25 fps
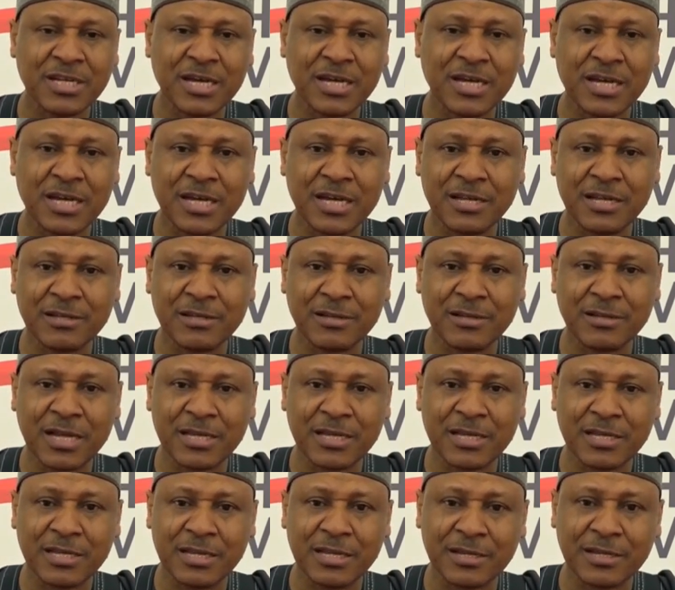
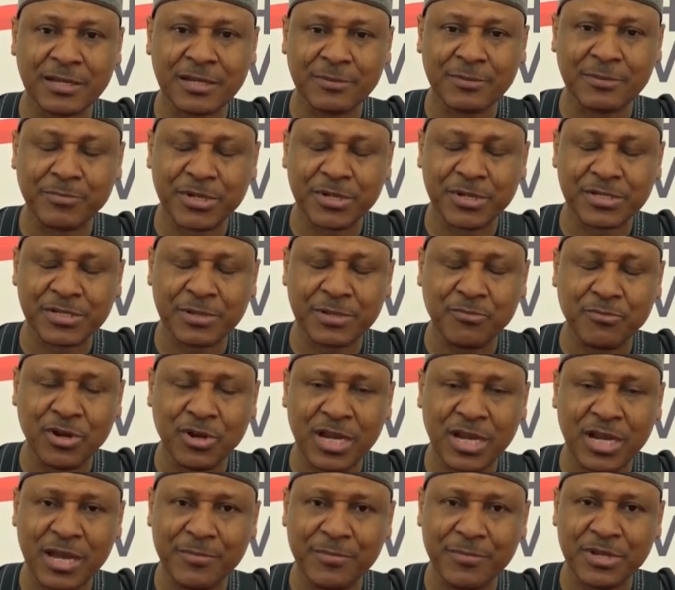Like President
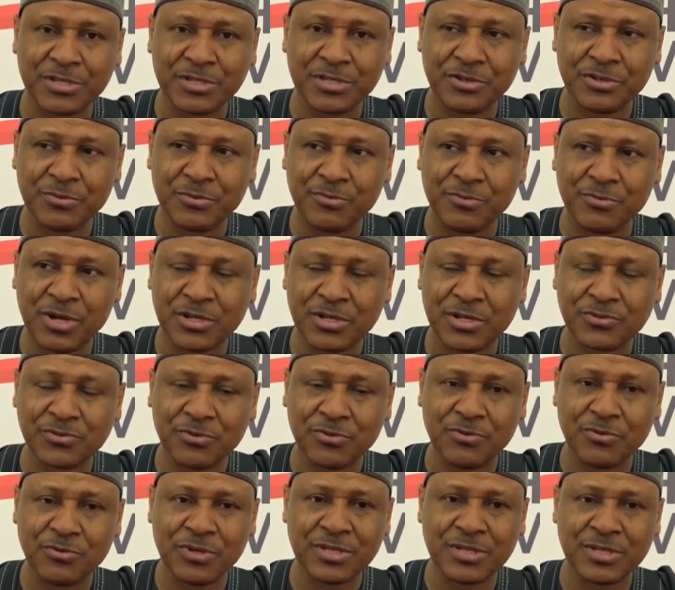Bola Ahmed Tinubu has
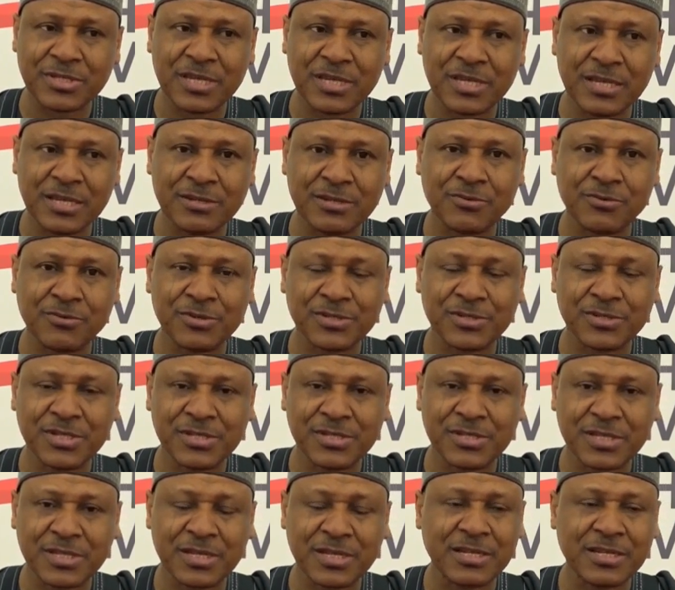always said
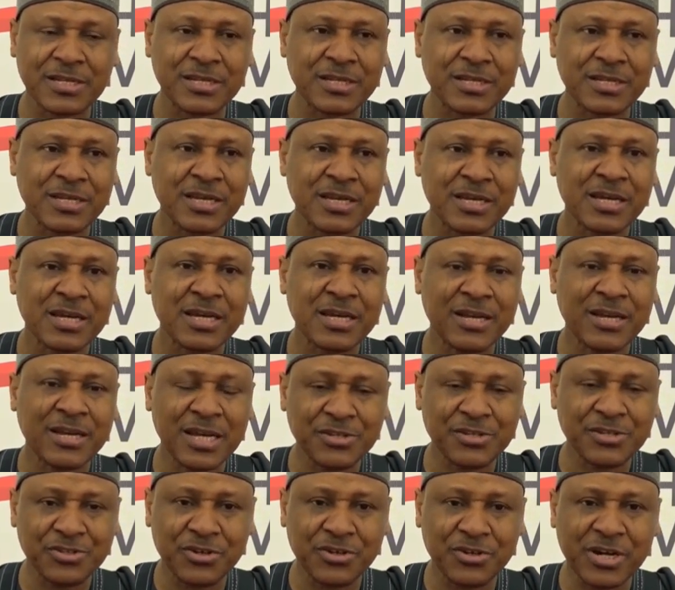consistently,
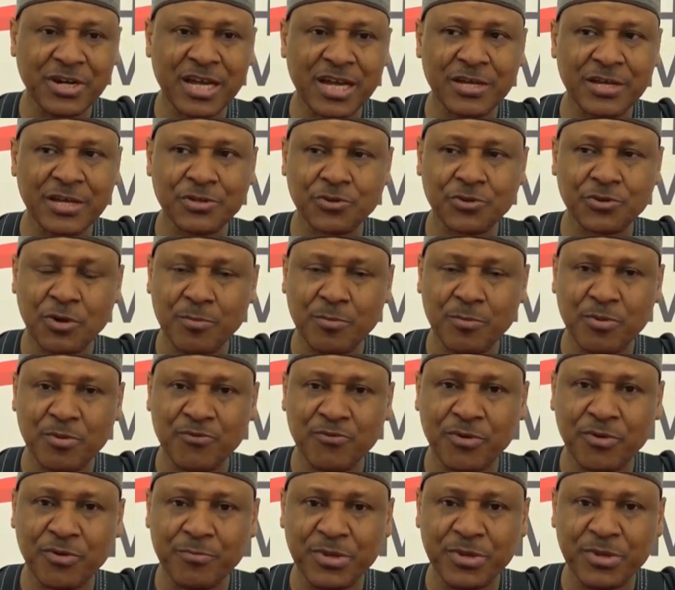Nigeria is
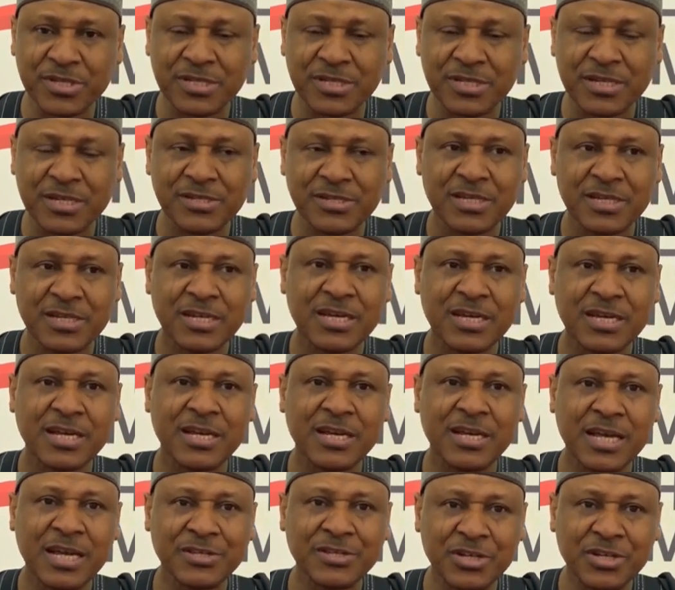open for business.
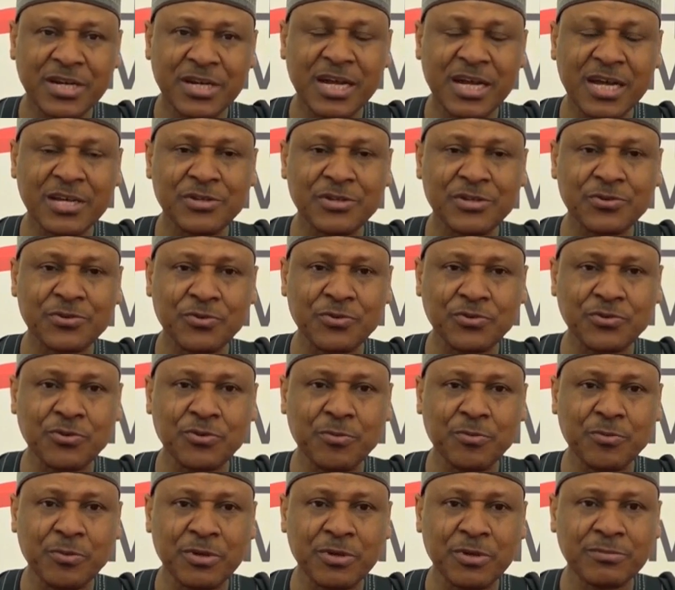Nigeria is
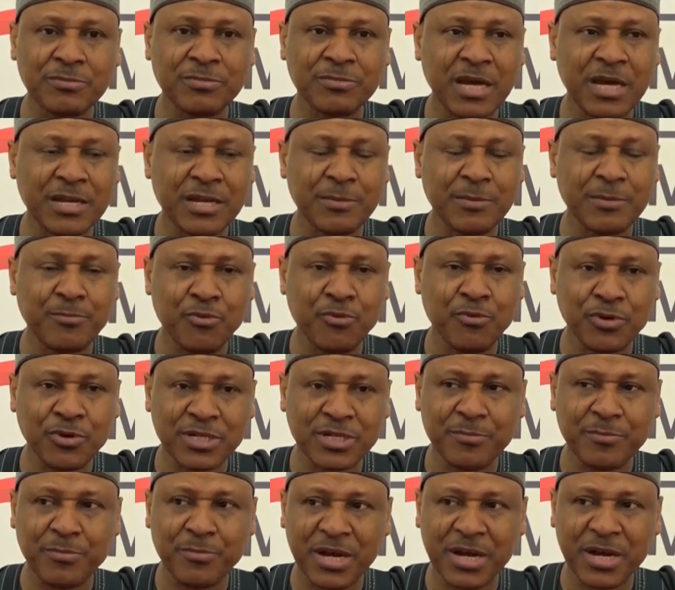also an
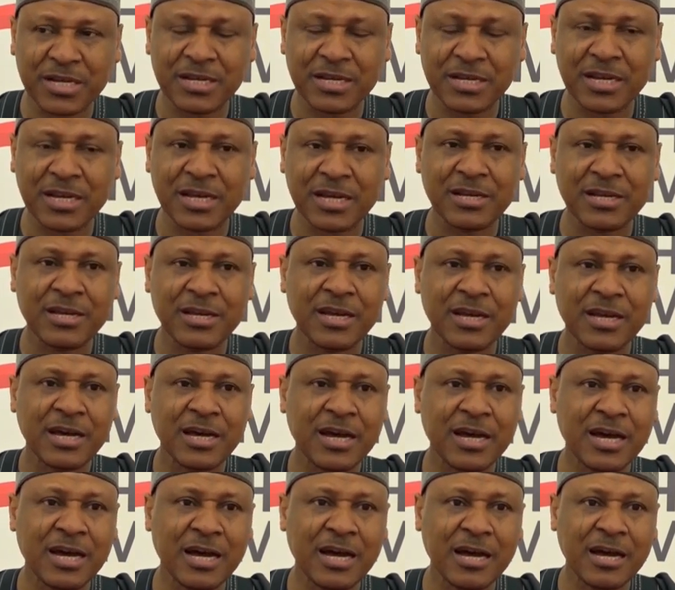important partner
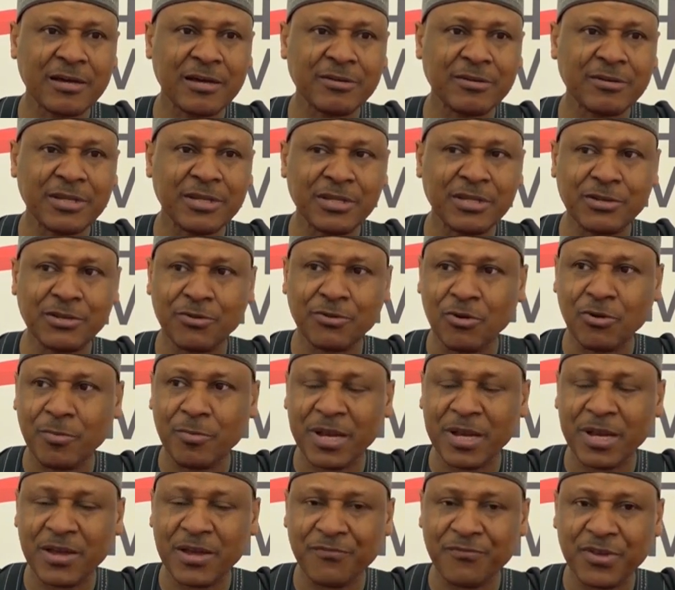in the
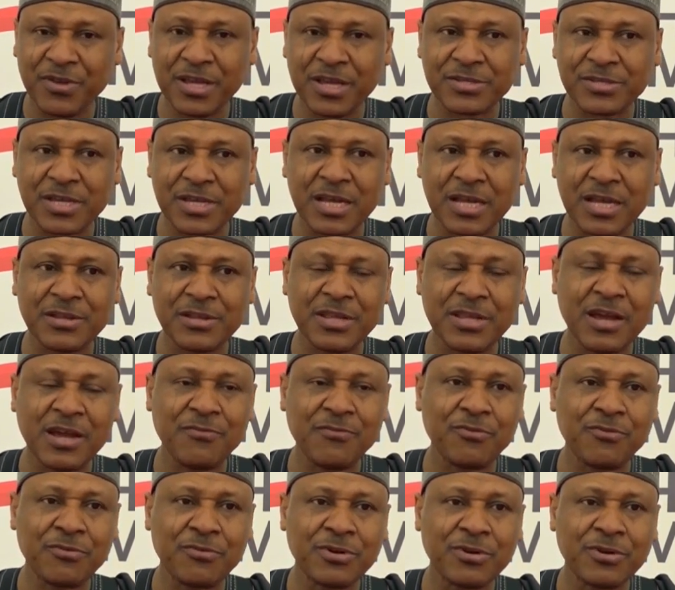global affairs. And
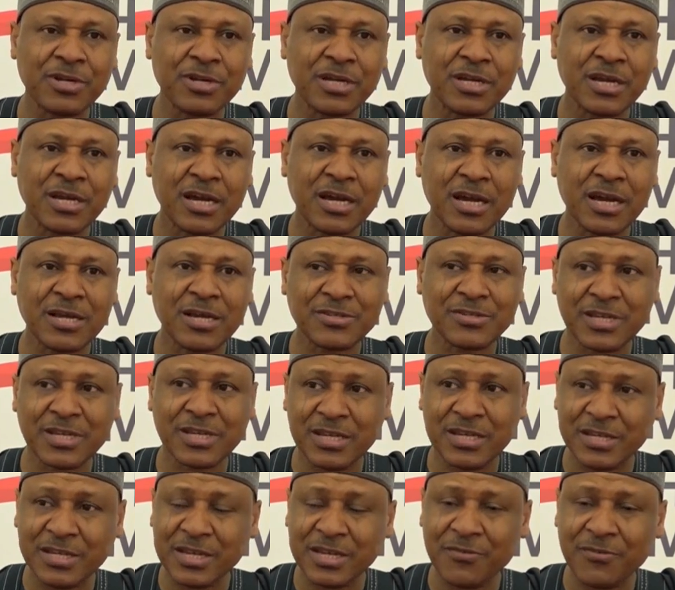therefore, as
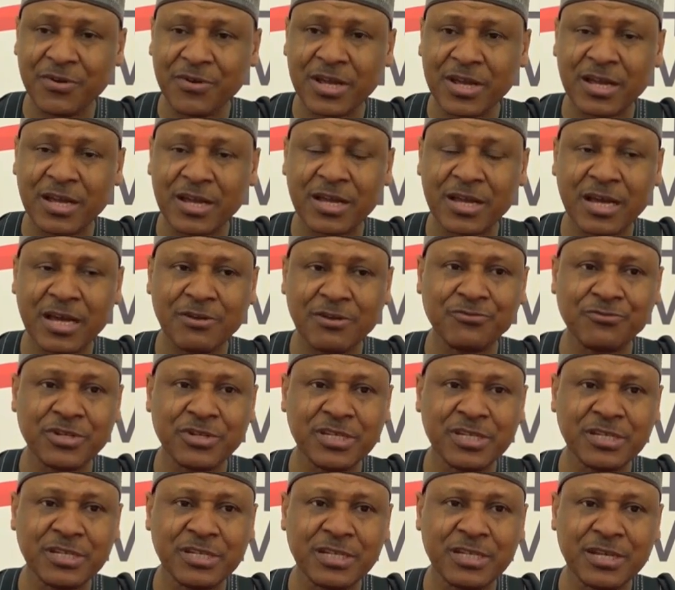a leading African
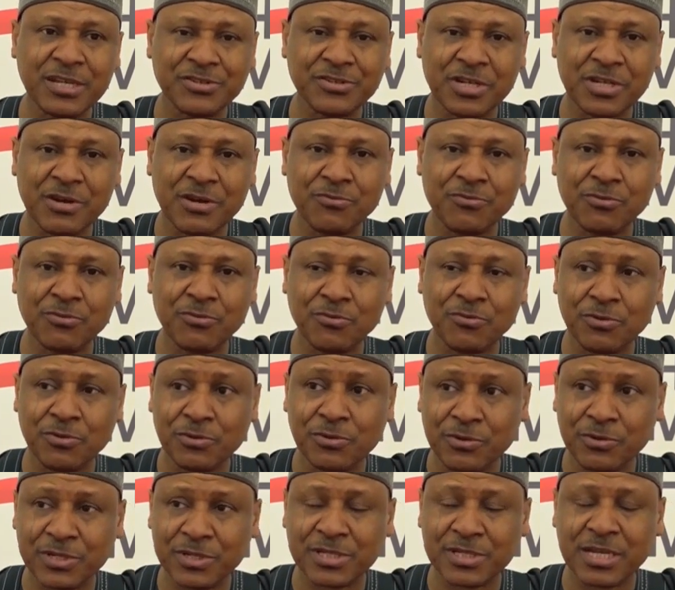country, Nigeria will
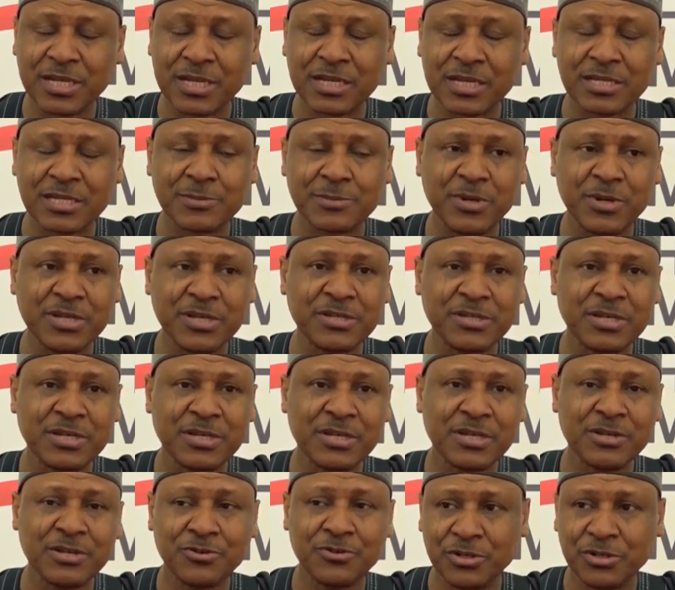always take its place
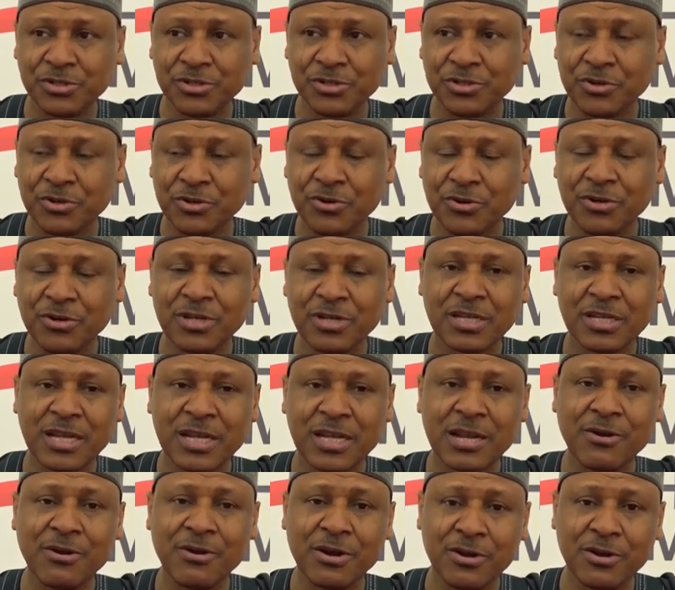to ensure
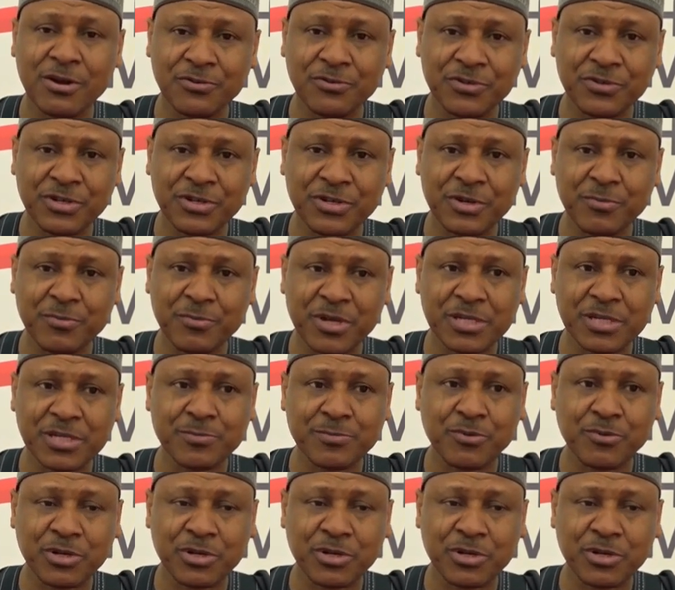that our country remains